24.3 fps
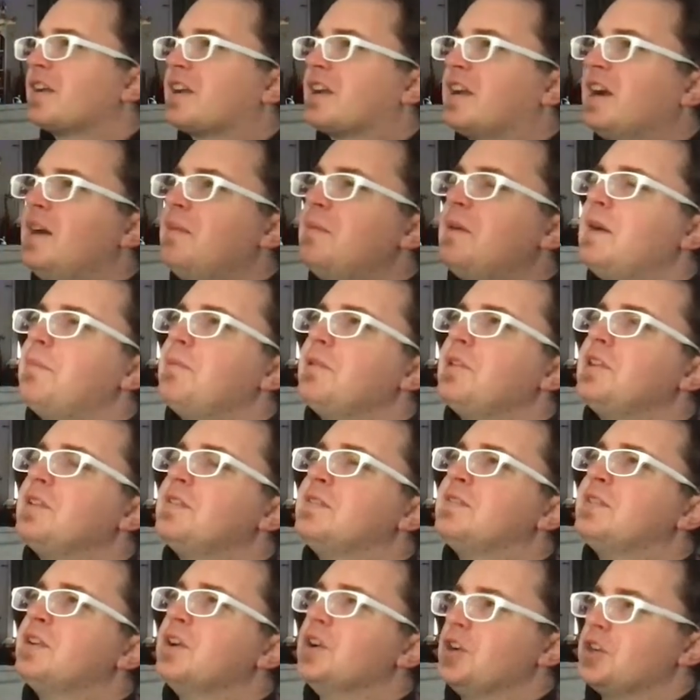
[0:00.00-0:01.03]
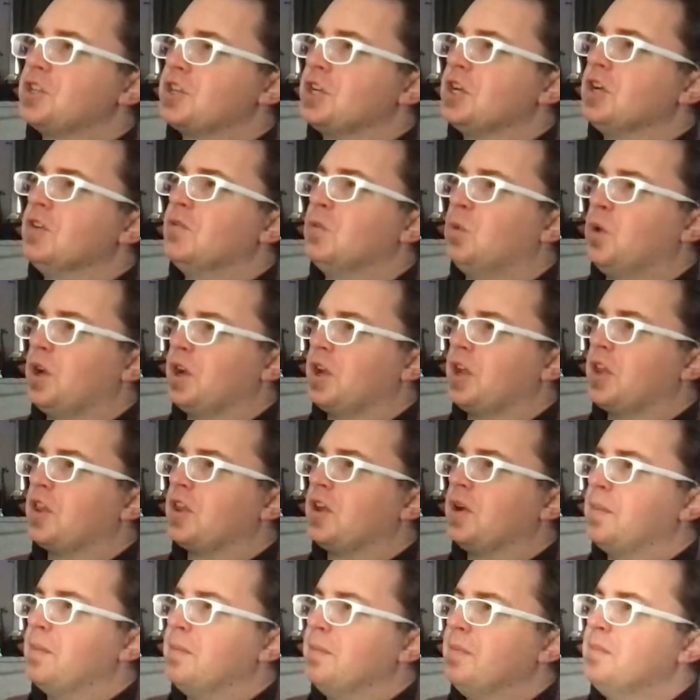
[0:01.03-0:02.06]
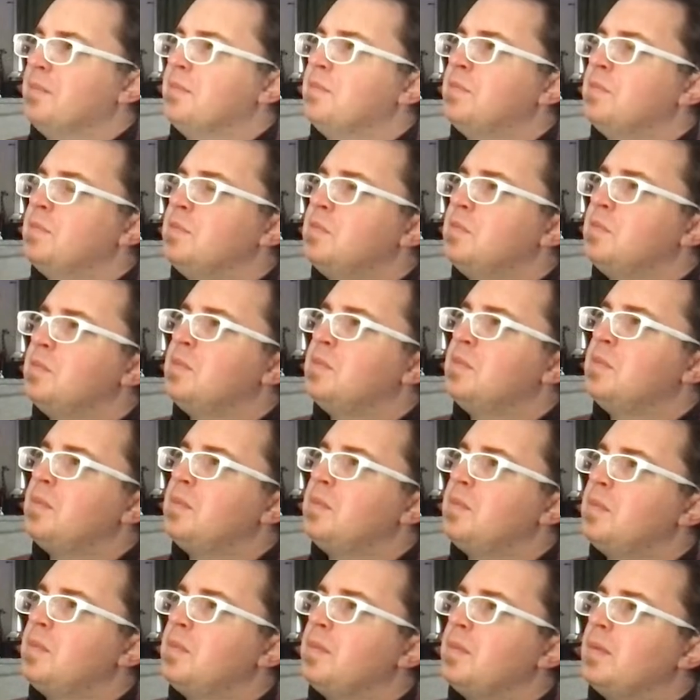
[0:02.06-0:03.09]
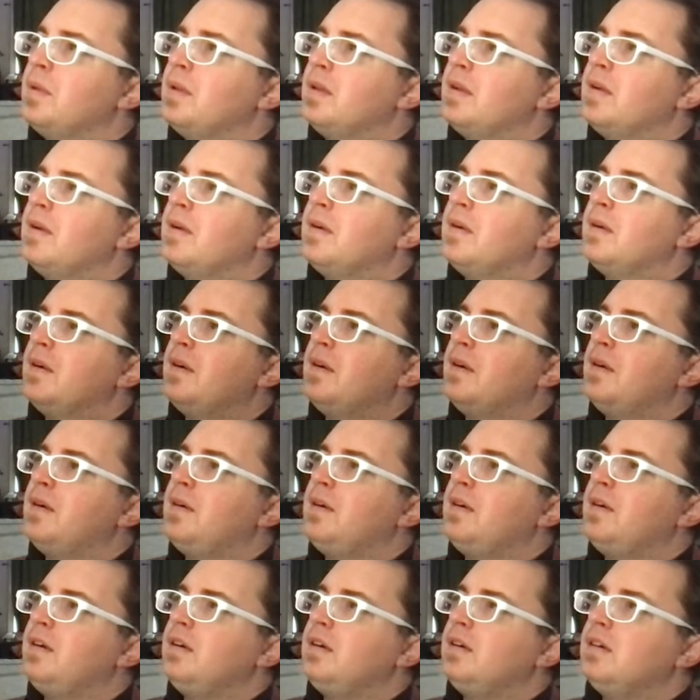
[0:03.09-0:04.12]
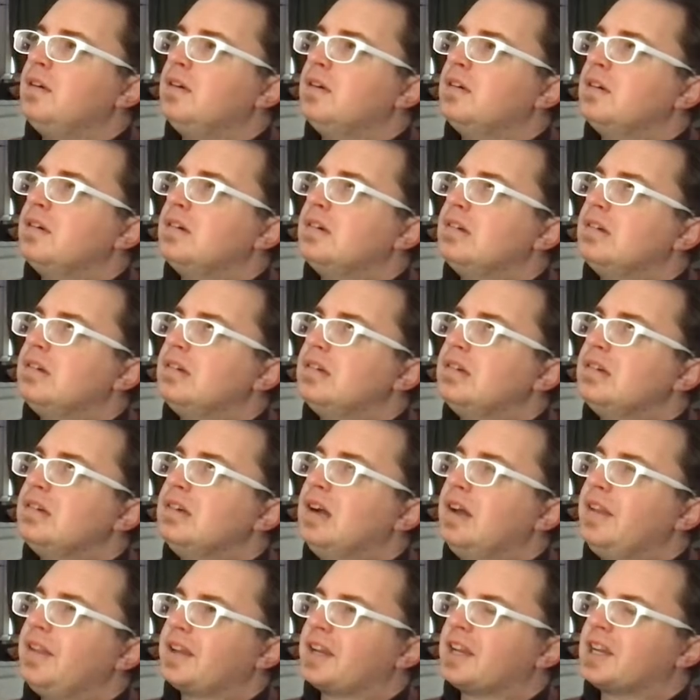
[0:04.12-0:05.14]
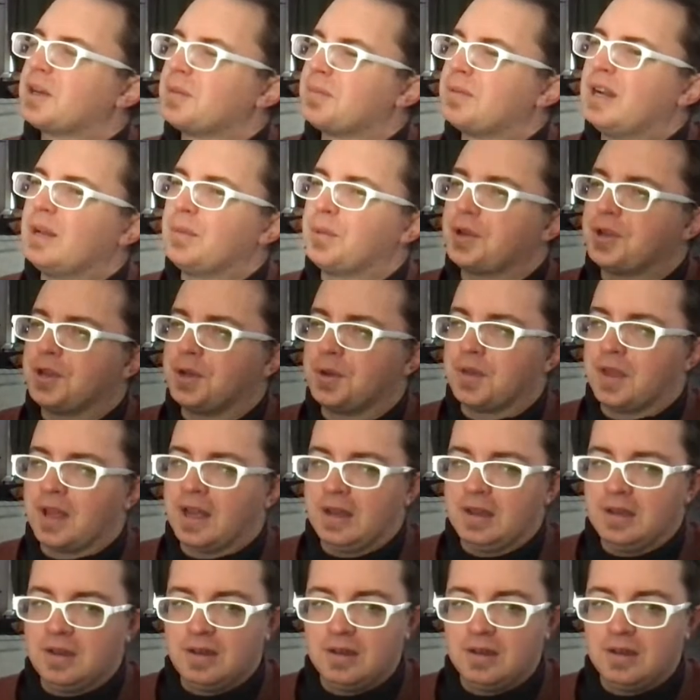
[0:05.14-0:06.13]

come up with a version of one of them. I think I could probably do that.